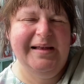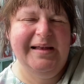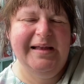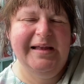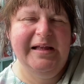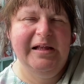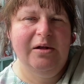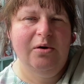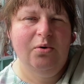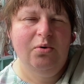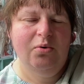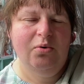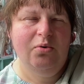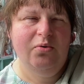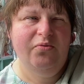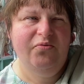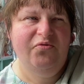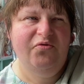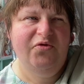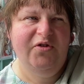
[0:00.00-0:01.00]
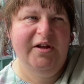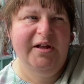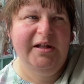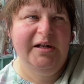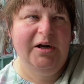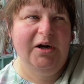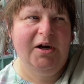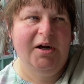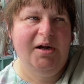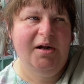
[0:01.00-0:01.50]
Eco
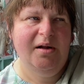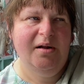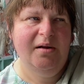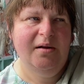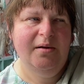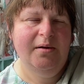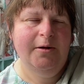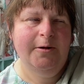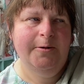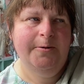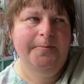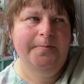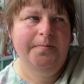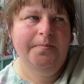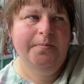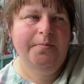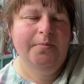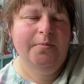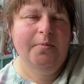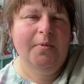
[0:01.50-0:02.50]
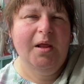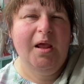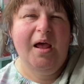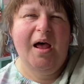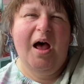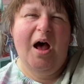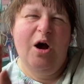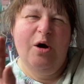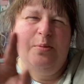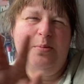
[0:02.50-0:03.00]
Vera.
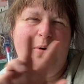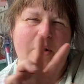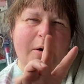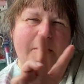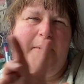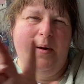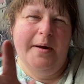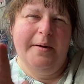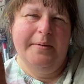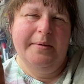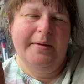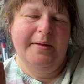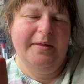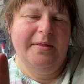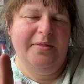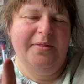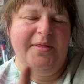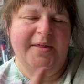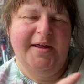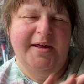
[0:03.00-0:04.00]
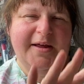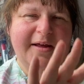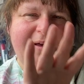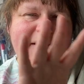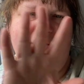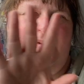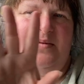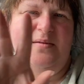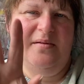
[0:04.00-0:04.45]
I'll pop up the